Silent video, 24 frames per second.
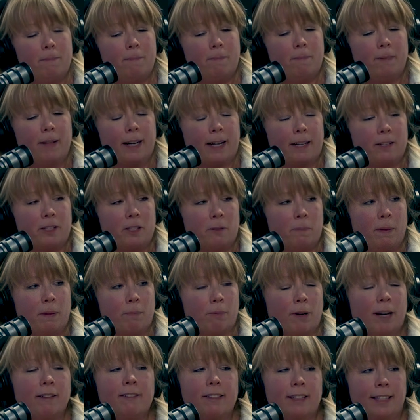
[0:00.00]
like just be
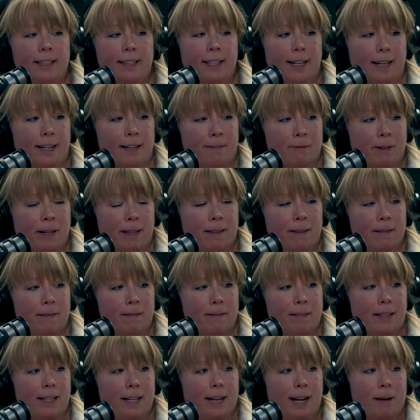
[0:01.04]
prevalent there with
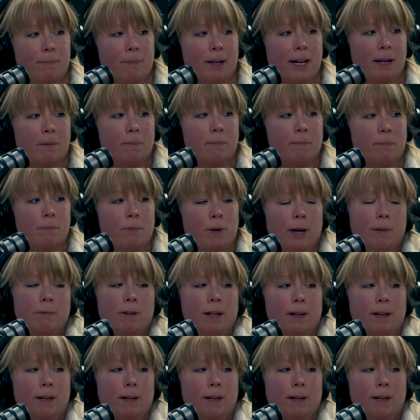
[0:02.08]
the name like Pueblo.